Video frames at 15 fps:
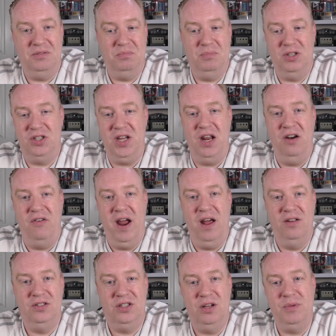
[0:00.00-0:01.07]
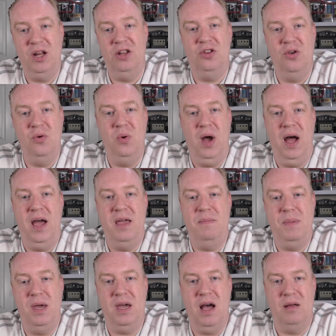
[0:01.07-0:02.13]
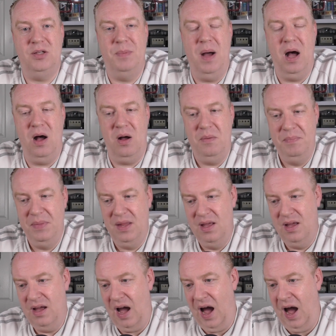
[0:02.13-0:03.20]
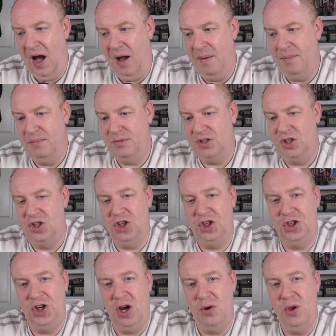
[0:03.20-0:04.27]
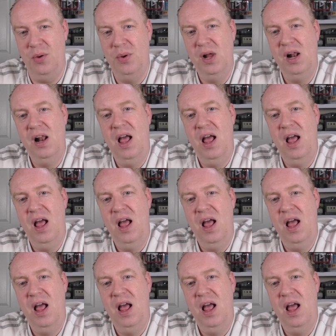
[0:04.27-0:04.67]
sitting around, so I'm going to do a pickups part, so just show you.